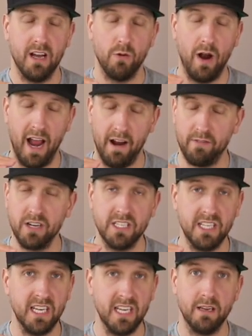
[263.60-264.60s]
every
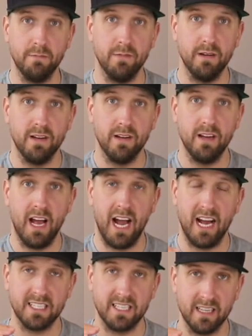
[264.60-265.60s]
team
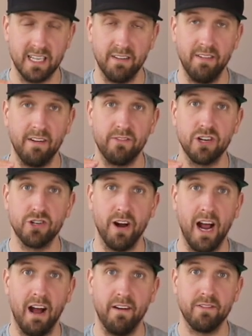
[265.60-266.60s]
has to leave every
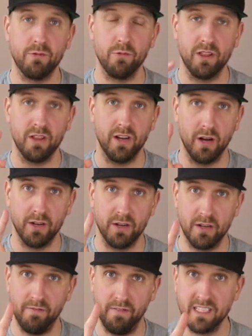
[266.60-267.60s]
draft with a
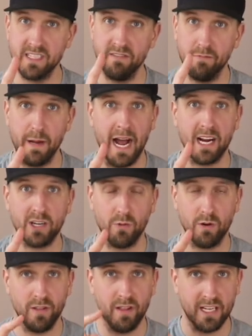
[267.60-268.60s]
defensive back,
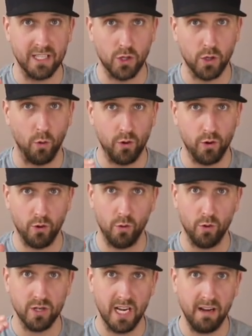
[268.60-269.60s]
whether that's corner
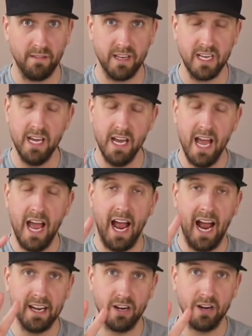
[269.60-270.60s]
or safety,
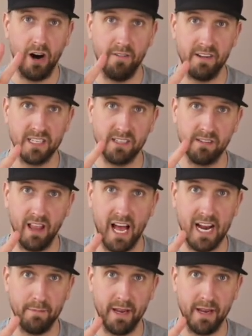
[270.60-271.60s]
and an offensive
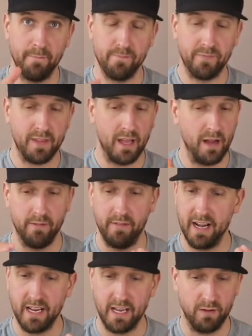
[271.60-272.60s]
lineman of
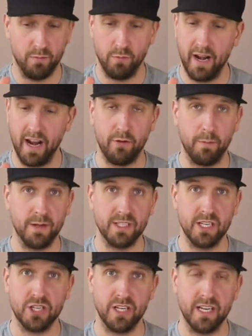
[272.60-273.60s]
any, whatever
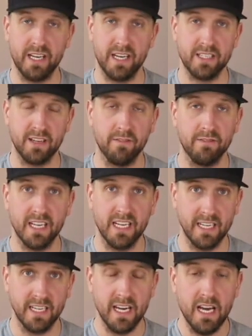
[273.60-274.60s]
position it is of
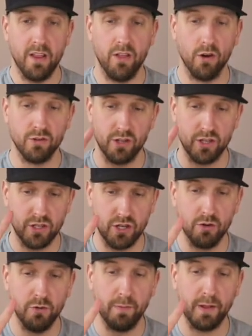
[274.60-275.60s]
need. Those are the
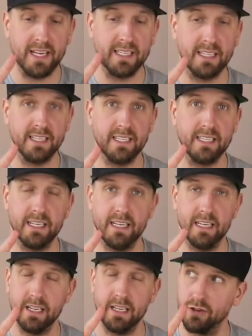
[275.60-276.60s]
two places
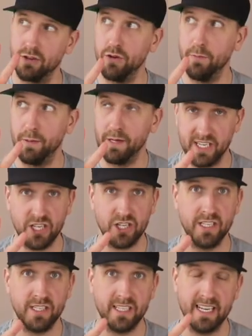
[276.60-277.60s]
or two
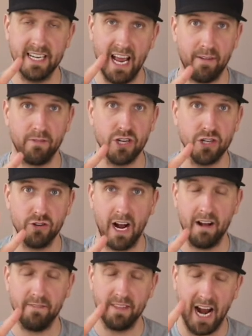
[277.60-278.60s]
positions in every
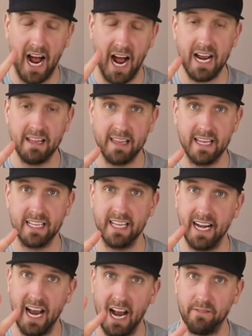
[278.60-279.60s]
draft that I think
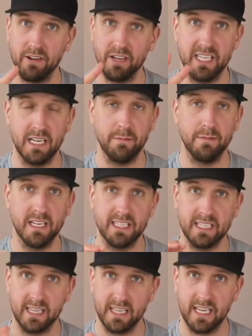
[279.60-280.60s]
that every team
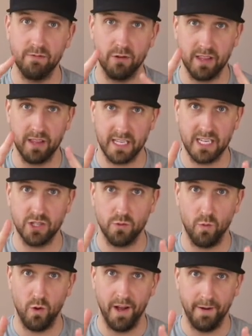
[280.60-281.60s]
needs to leave with at least
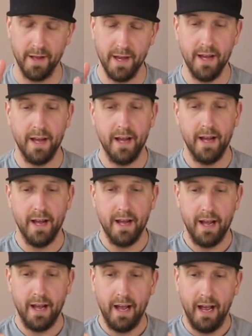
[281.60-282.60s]
one.
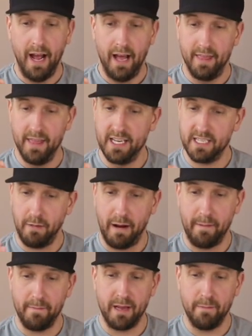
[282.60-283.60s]
this
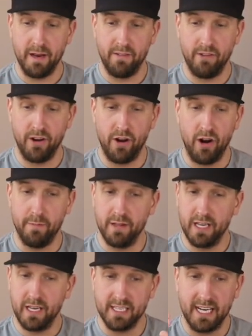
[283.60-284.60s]
might be a bit of an
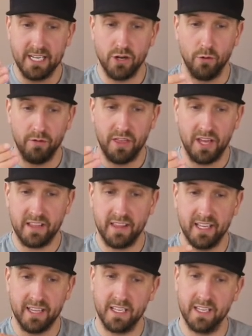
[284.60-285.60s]
anomaly because I don't think that